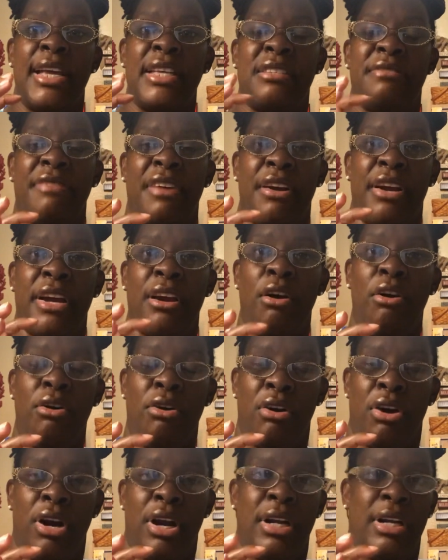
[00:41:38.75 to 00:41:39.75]

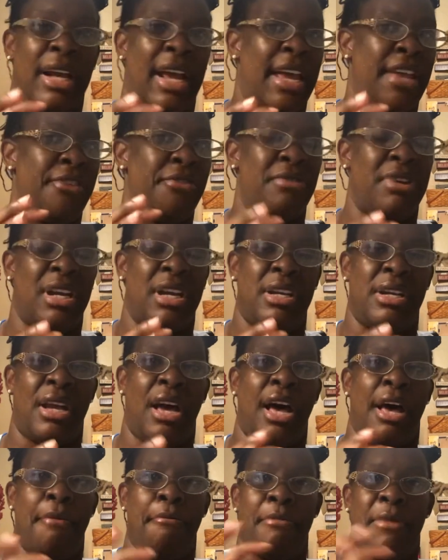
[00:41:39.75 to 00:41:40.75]
uterus is very
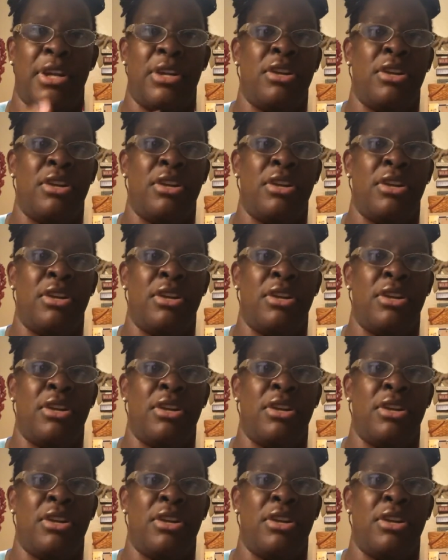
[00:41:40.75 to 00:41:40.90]
hard